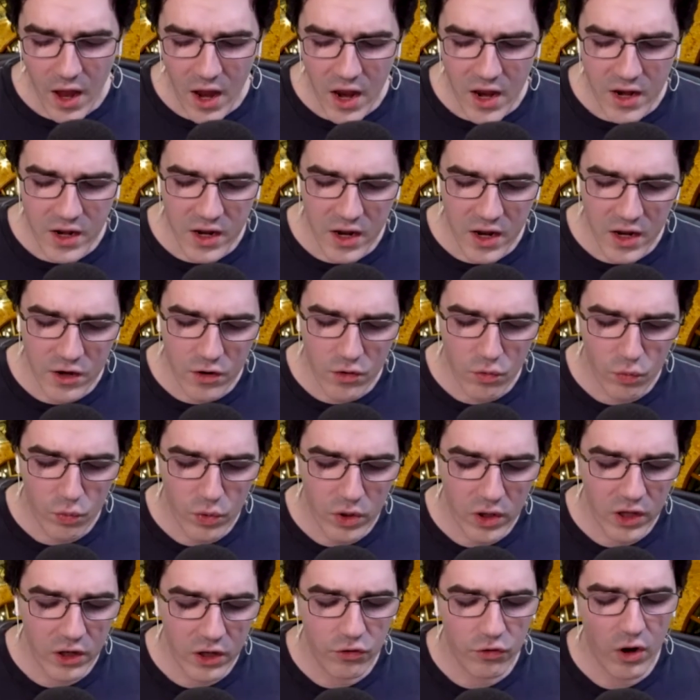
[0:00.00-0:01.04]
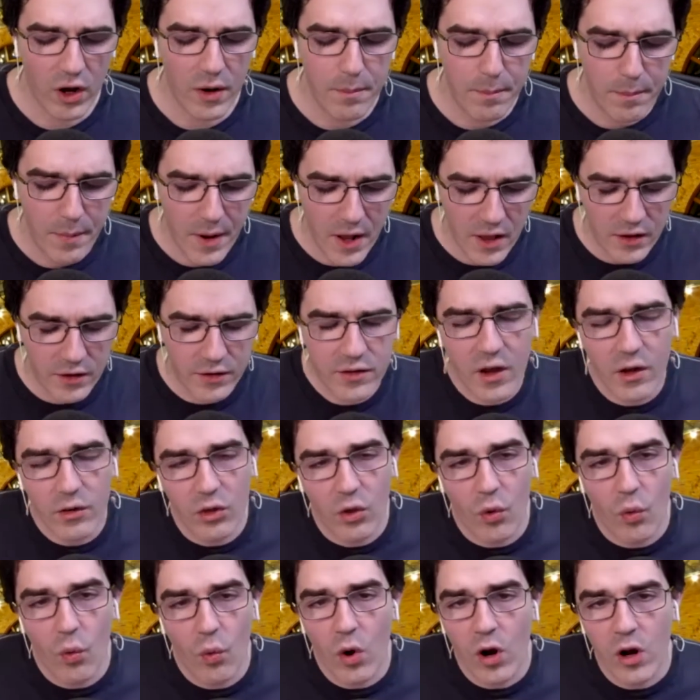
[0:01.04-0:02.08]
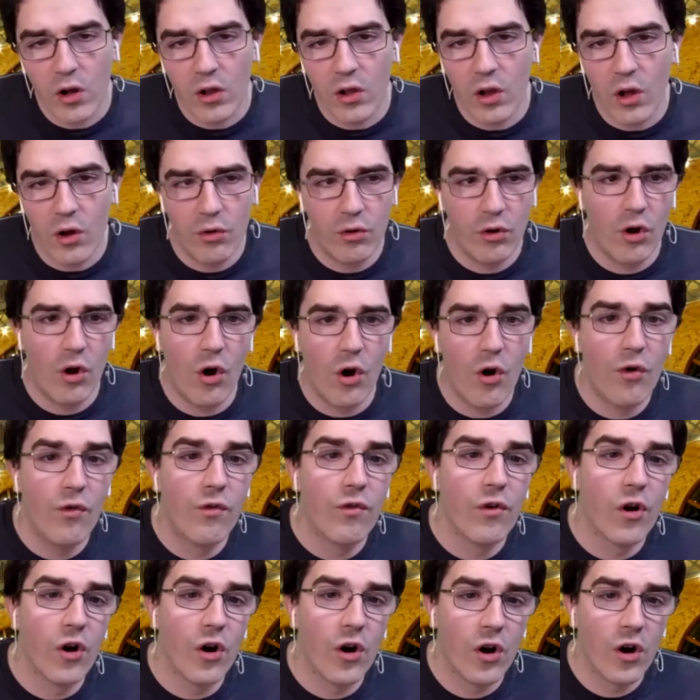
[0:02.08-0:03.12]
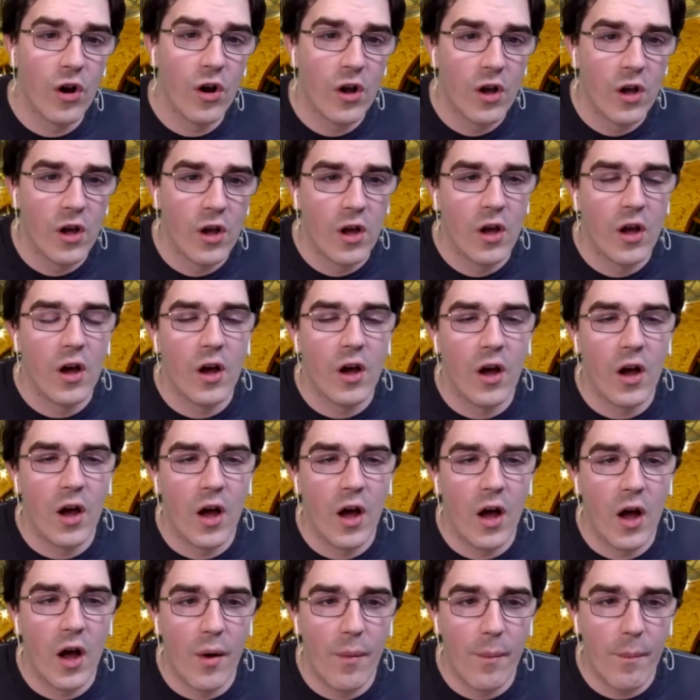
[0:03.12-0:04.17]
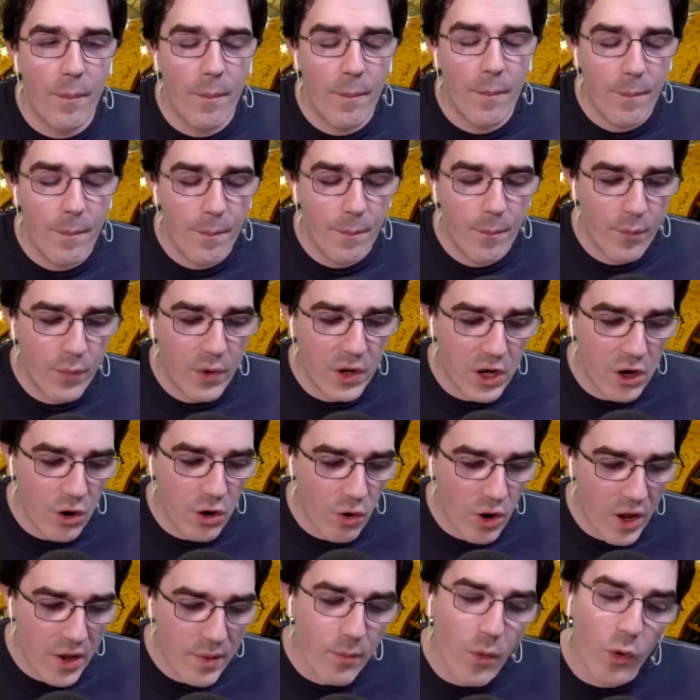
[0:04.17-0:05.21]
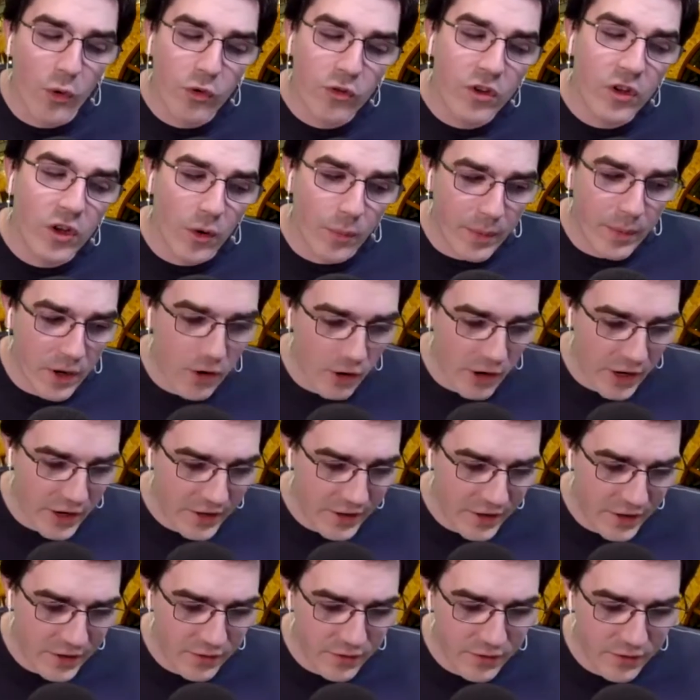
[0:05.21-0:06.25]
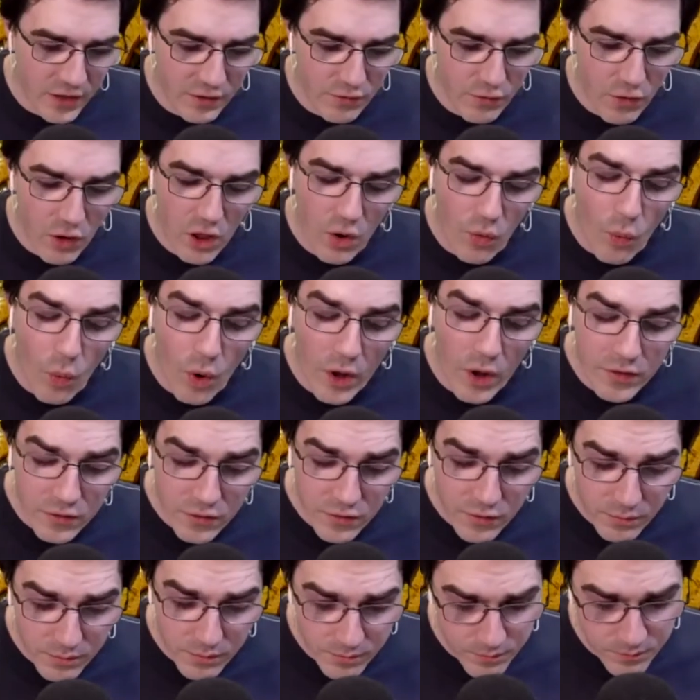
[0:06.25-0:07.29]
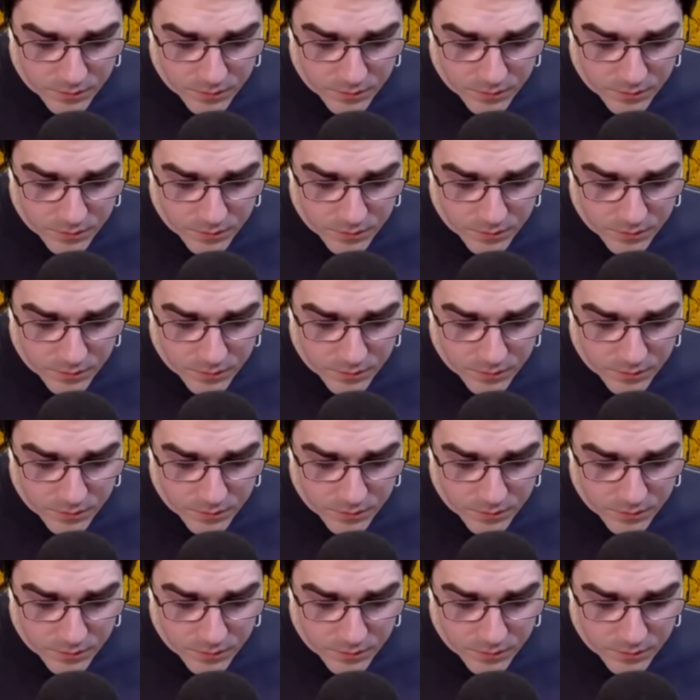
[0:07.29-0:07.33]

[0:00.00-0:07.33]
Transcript: and and you really try and balance out the workload over, um, you know, a multi-year period instead of all at once.